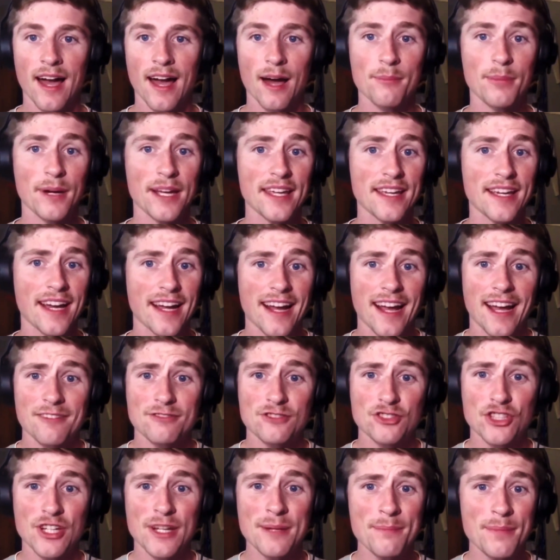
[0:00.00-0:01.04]
But you got to have
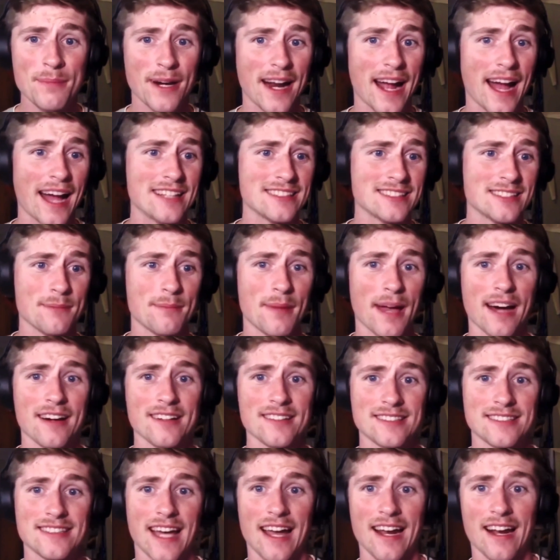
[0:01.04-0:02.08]
cheaper guys to
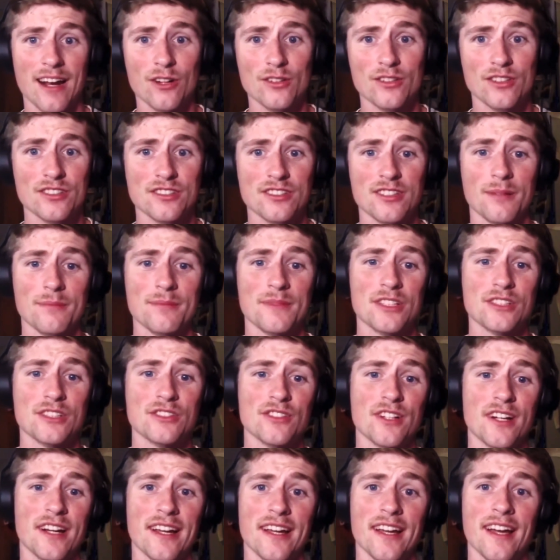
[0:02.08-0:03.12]
balance that out to some
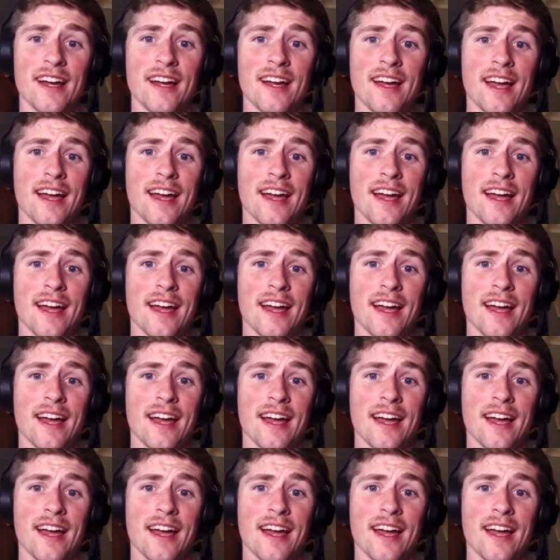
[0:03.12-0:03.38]
degree.